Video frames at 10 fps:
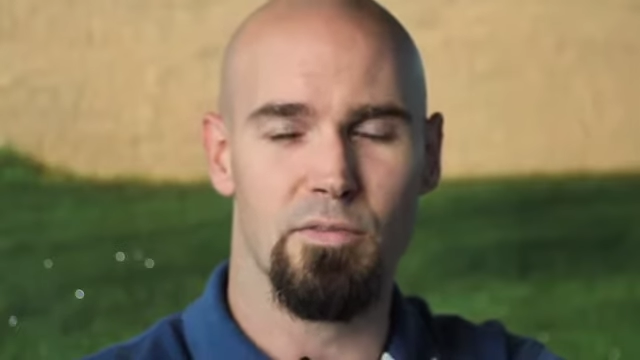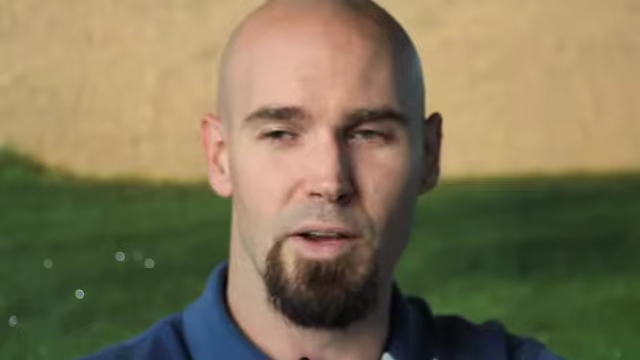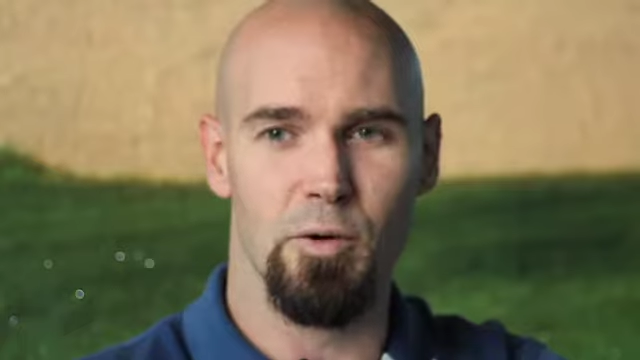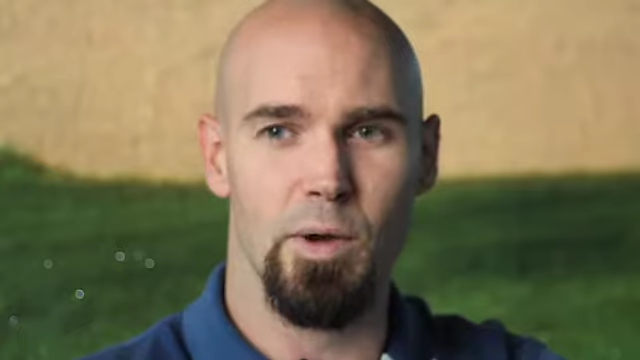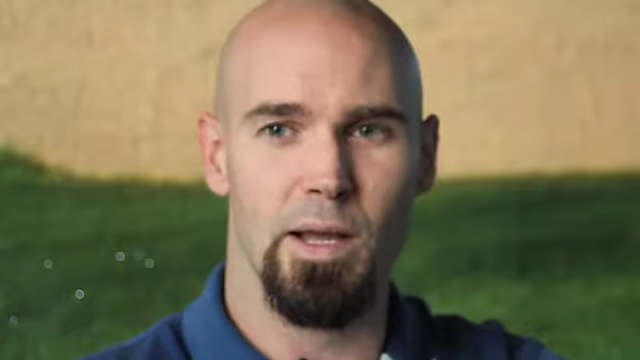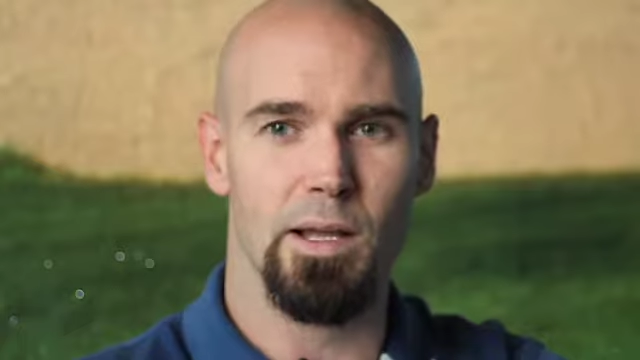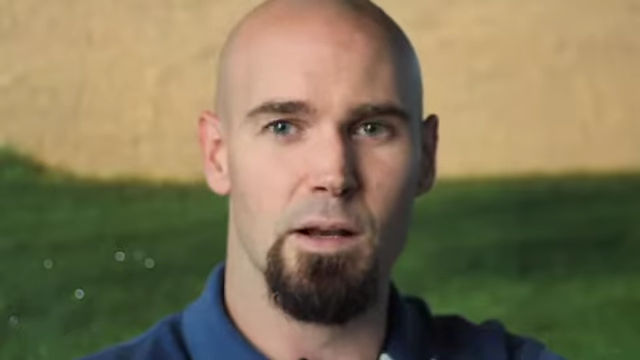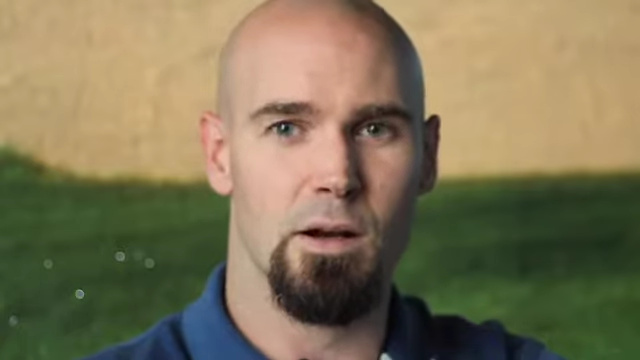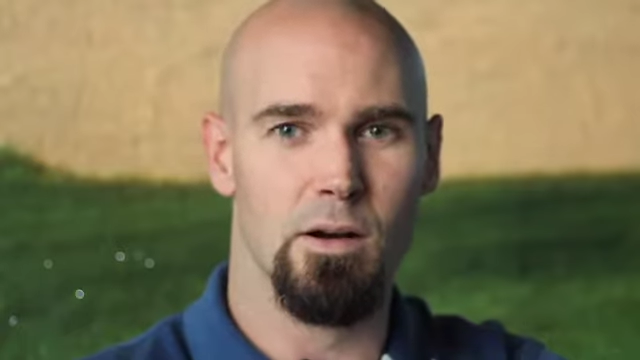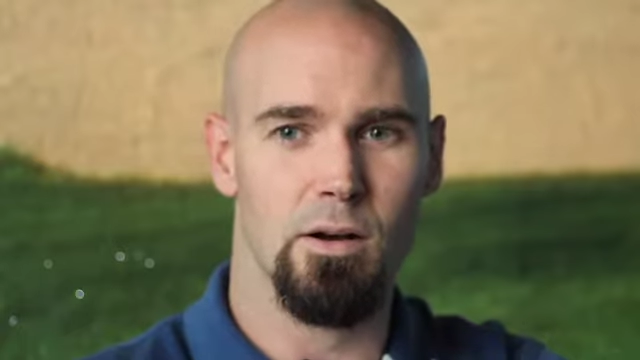fairway
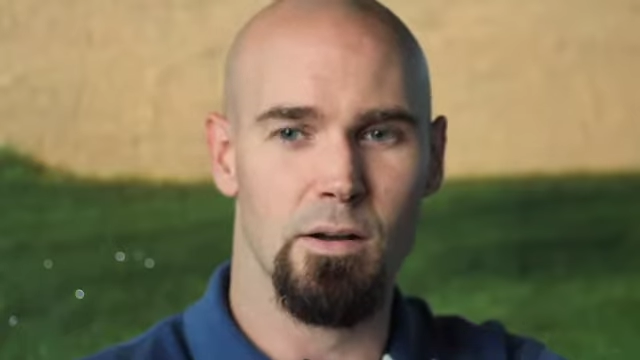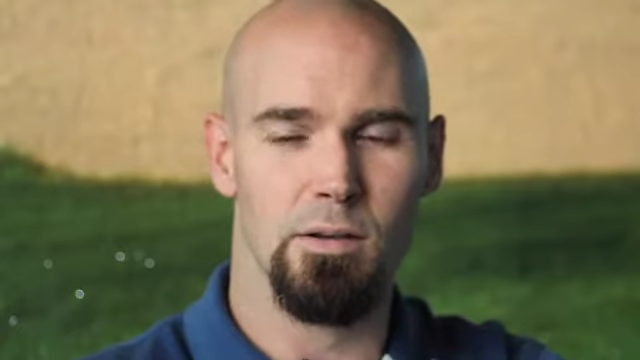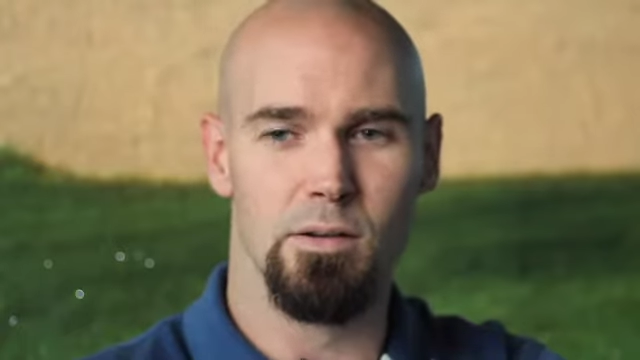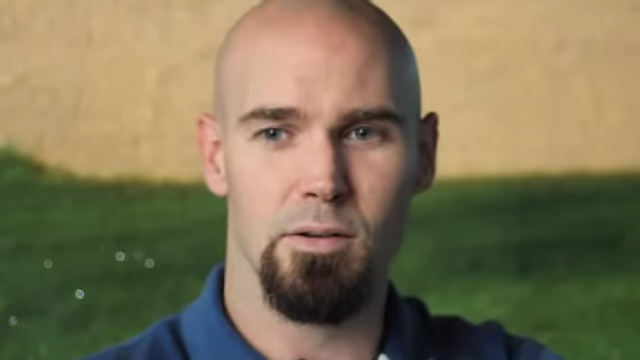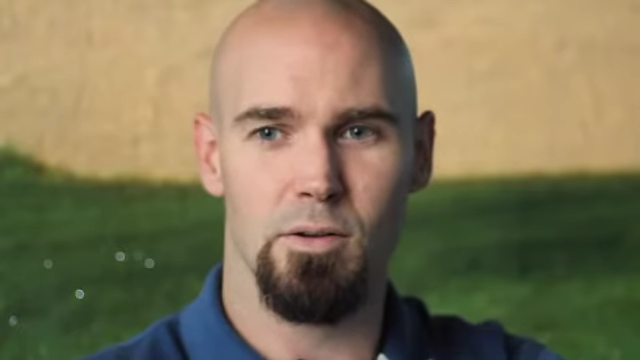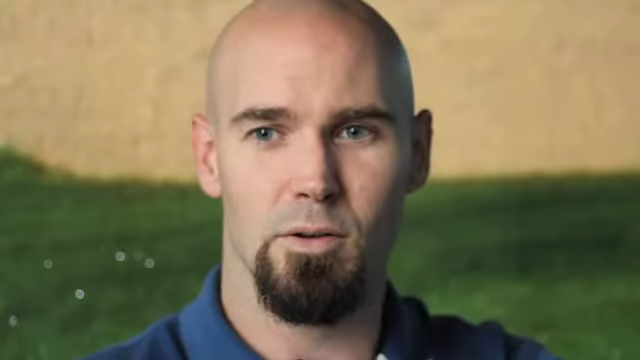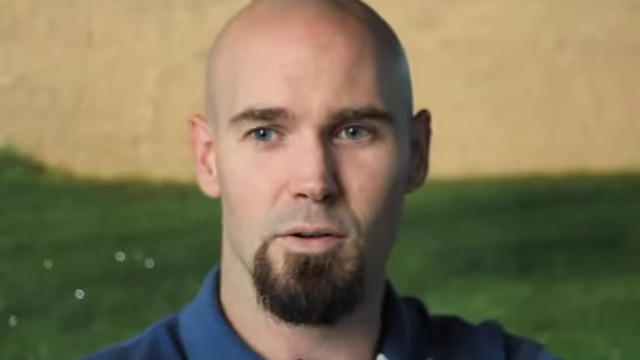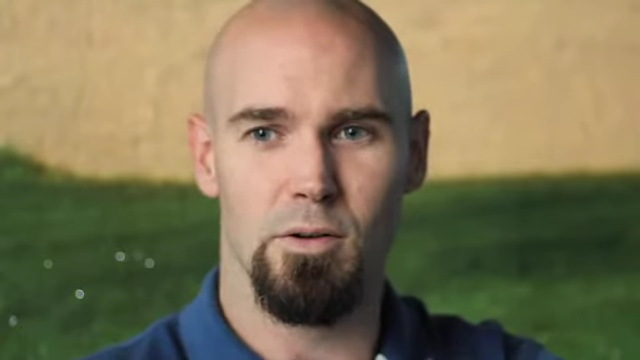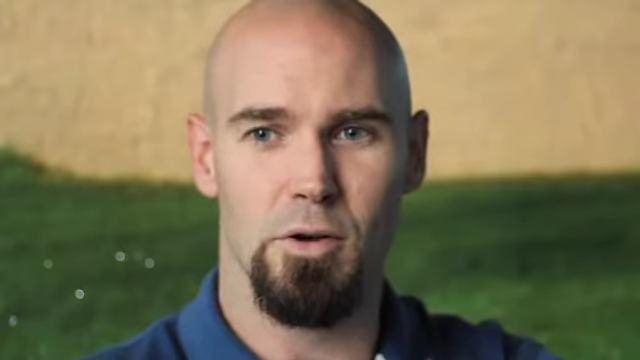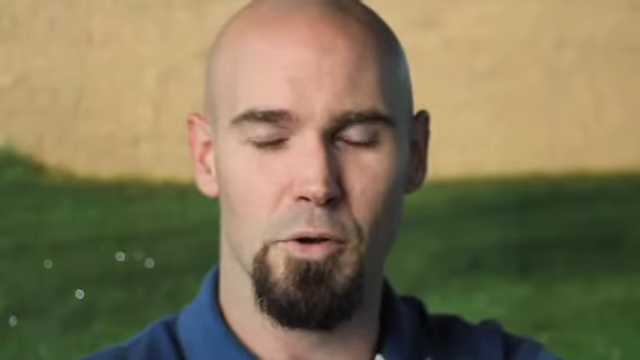on
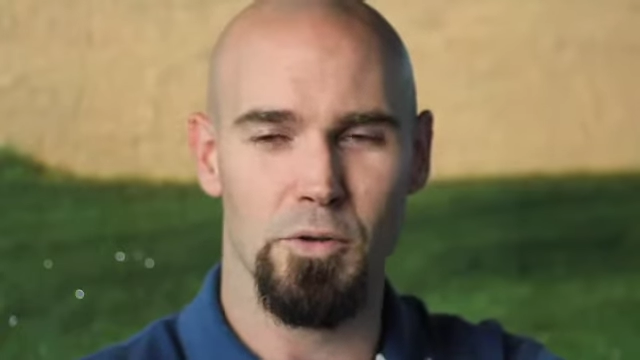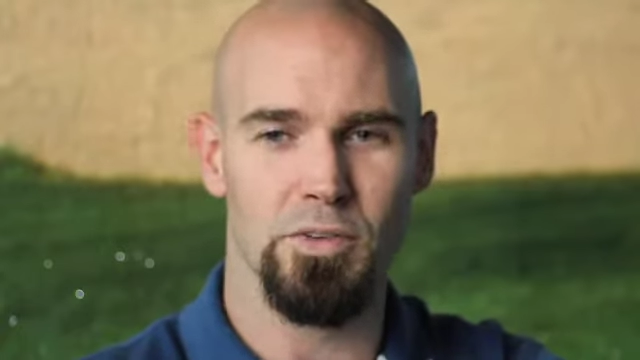hole